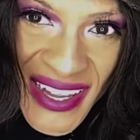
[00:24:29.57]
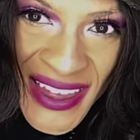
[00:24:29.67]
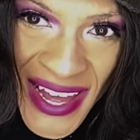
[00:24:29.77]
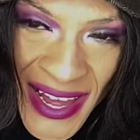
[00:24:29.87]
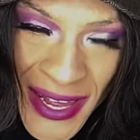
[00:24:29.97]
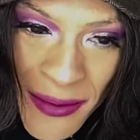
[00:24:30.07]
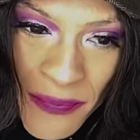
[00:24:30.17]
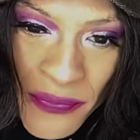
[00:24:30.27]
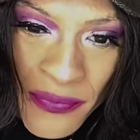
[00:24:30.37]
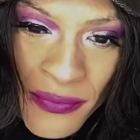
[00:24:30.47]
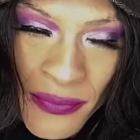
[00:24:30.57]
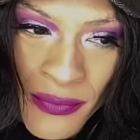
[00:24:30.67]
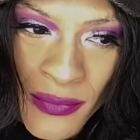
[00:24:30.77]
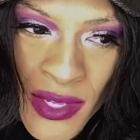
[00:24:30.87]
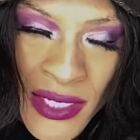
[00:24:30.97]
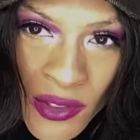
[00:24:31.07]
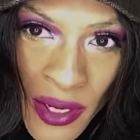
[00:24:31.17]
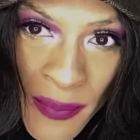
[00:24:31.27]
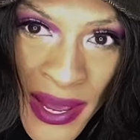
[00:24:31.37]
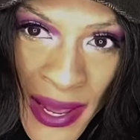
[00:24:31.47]
that it's
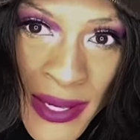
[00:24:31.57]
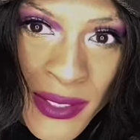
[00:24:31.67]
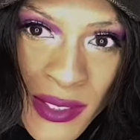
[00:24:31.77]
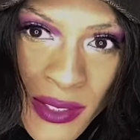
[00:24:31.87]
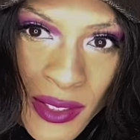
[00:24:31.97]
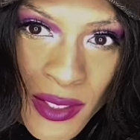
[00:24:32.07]
going to pass.